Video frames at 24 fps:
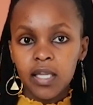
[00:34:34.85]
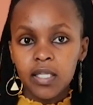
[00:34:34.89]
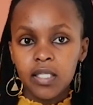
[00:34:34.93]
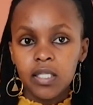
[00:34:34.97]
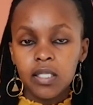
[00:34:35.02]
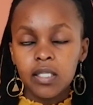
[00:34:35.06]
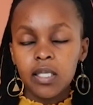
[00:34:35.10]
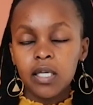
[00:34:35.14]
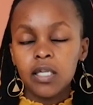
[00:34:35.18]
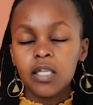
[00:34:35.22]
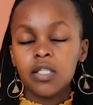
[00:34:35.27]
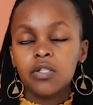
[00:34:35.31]
It's
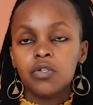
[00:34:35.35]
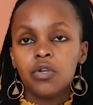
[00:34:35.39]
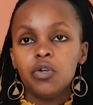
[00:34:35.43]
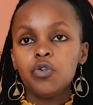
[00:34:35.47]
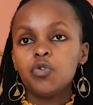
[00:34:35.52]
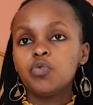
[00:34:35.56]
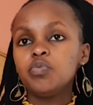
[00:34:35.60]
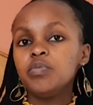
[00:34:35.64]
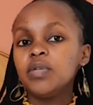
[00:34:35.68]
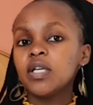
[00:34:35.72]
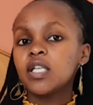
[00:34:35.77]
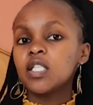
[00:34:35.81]
just that it's going
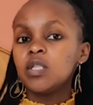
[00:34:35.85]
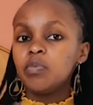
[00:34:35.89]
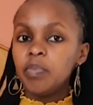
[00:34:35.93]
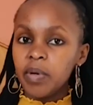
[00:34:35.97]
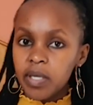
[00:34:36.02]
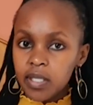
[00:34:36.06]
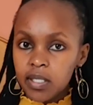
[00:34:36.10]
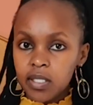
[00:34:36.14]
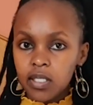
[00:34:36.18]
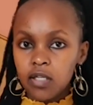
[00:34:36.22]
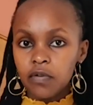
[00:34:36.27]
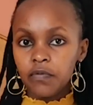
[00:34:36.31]
to be
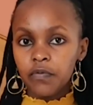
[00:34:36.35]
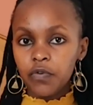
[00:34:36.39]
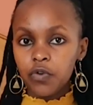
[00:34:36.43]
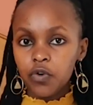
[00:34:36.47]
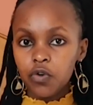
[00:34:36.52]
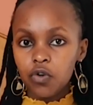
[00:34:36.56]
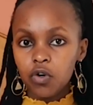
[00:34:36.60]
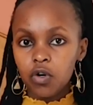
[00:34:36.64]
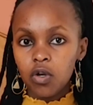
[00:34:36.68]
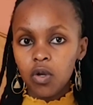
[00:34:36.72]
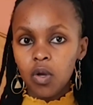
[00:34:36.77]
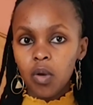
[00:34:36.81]
expensive,
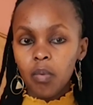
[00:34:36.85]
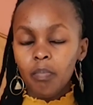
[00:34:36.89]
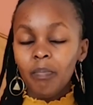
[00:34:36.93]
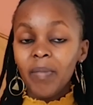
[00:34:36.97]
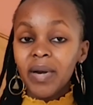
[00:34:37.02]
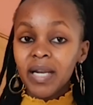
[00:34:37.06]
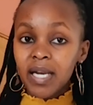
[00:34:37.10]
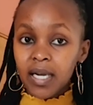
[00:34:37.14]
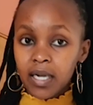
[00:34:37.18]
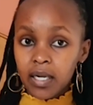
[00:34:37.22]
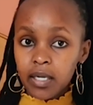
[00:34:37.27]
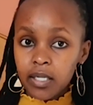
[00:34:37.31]

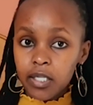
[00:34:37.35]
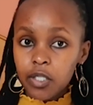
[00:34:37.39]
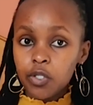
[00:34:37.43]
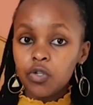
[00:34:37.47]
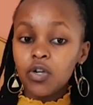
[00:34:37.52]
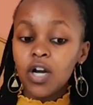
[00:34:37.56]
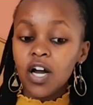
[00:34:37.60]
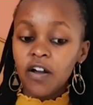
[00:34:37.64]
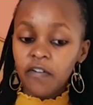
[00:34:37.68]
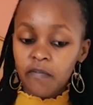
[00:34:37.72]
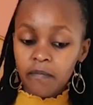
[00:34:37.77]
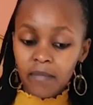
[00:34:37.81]
But at least you
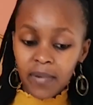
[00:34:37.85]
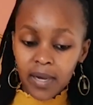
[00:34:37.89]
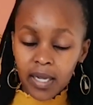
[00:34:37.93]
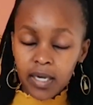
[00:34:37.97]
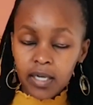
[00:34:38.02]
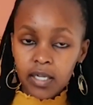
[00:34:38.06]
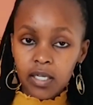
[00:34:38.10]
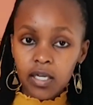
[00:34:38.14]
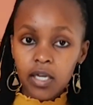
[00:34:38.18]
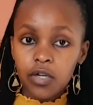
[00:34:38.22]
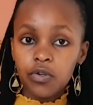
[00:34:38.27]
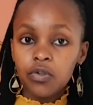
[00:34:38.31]
have
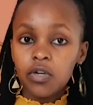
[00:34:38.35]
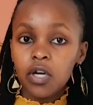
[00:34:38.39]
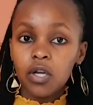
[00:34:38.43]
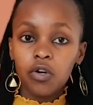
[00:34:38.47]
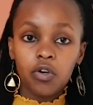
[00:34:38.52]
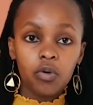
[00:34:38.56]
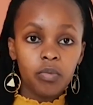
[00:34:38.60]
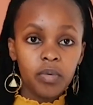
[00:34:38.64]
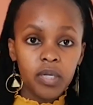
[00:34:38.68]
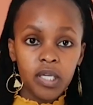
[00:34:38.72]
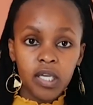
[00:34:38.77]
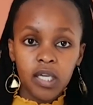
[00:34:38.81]
money and you can
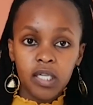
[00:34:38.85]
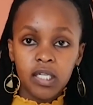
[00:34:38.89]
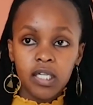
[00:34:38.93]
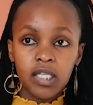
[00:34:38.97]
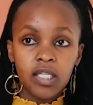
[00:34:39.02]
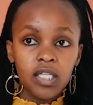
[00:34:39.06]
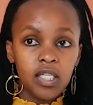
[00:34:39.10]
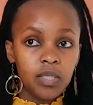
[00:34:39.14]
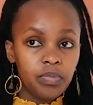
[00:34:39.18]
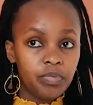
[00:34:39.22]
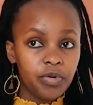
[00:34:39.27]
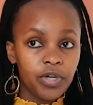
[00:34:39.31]
communicate. At
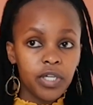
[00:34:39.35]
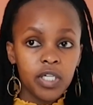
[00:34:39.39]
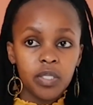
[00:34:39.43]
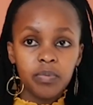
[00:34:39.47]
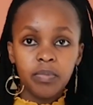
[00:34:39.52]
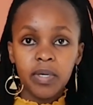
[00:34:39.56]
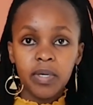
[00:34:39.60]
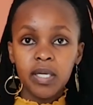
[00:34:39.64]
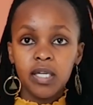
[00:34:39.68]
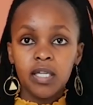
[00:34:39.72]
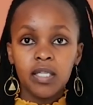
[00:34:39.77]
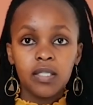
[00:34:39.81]
this point,
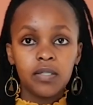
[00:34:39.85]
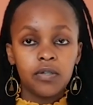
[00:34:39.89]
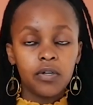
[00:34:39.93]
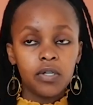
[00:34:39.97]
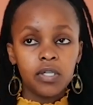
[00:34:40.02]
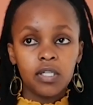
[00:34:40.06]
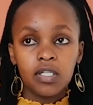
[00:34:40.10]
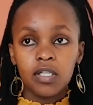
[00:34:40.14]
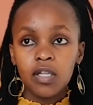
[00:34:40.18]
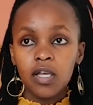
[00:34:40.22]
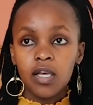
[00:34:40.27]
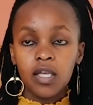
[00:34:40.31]
money is
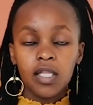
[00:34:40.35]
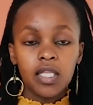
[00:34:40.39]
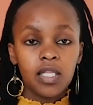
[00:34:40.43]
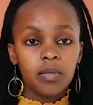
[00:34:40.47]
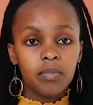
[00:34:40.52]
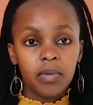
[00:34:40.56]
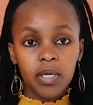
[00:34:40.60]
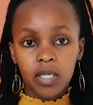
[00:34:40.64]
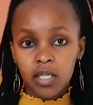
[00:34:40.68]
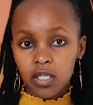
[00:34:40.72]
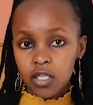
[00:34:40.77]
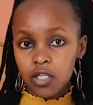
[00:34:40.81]
not the
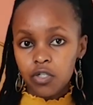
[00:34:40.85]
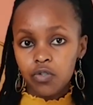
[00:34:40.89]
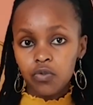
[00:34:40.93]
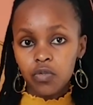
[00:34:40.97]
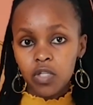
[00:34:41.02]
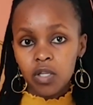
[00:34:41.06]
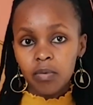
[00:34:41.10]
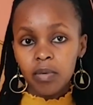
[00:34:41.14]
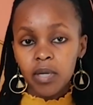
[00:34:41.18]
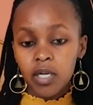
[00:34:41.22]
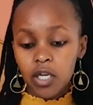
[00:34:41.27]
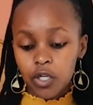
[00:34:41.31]
main issue.
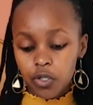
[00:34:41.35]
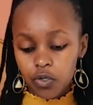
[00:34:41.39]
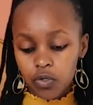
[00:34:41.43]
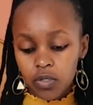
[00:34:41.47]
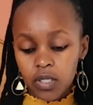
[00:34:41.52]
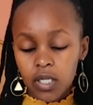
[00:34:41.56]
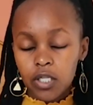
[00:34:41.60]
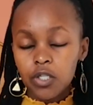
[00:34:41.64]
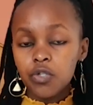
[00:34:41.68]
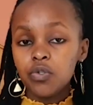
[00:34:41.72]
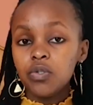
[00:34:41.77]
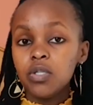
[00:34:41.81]
The main issue is
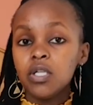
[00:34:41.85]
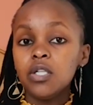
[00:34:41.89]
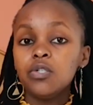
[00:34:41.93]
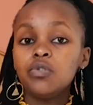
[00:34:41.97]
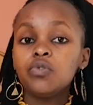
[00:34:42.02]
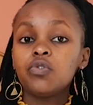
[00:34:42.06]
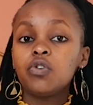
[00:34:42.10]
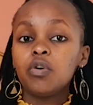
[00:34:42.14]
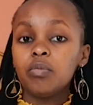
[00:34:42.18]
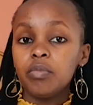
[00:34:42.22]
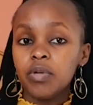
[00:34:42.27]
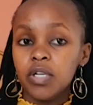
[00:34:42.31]
that you need to
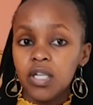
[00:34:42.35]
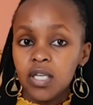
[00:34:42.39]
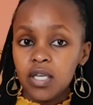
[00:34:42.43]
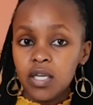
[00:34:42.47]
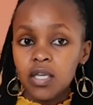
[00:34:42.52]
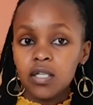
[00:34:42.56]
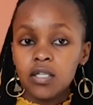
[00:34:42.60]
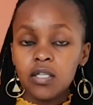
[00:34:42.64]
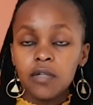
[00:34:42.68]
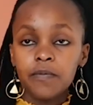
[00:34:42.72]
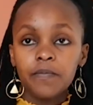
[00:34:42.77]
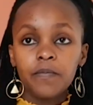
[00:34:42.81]

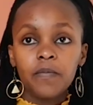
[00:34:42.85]
communicate.